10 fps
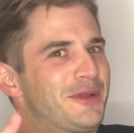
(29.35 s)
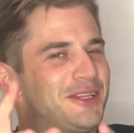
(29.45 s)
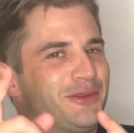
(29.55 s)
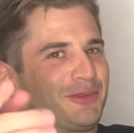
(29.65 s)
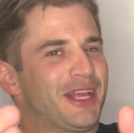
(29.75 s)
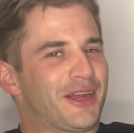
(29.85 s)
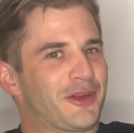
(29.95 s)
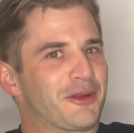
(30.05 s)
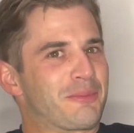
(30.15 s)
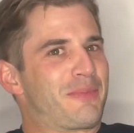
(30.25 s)
and you let
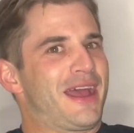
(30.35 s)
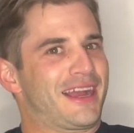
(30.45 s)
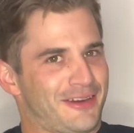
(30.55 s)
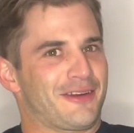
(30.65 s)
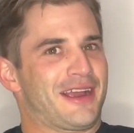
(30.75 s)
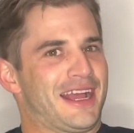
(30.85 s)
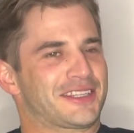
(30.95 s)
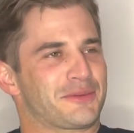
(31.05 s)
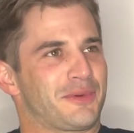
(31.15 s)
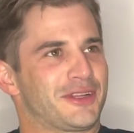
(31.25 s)
her back her
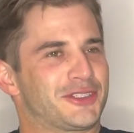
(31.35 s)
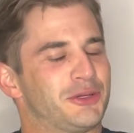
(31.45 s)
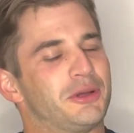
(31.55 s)
ass up onto